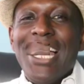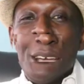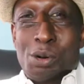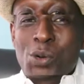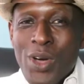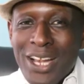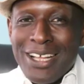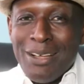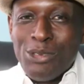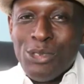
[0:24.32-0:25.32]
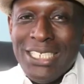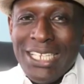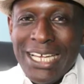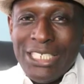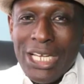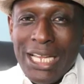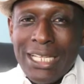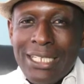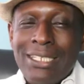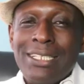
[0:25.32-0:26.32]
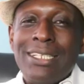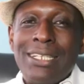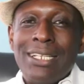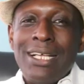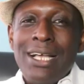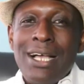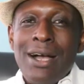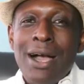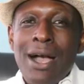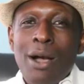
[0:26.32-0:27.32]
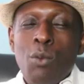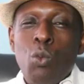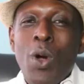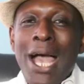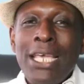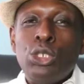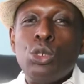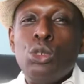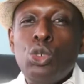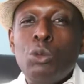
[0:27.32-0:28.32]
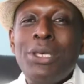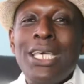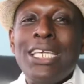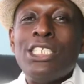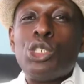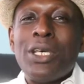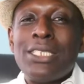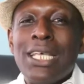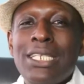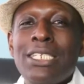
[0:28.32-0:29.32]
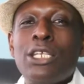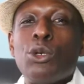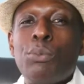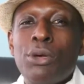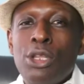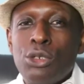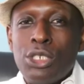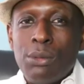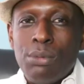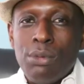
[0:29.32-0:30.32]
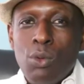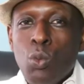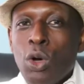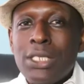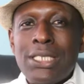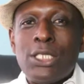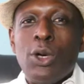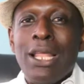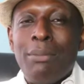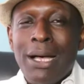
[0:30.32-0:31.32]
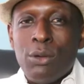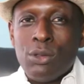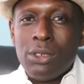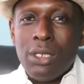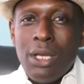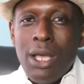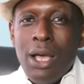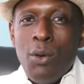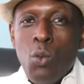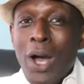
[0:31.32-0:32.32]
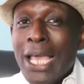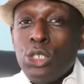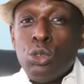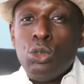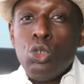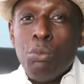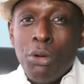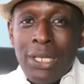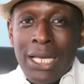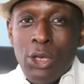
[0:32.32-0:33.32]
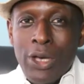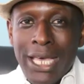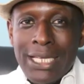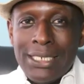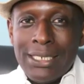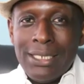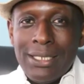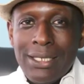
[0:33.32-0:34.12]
Hello, welcome to Delight Channel. Why should you be interested in entrepreneurship? What is it all about? Why should you bother your head?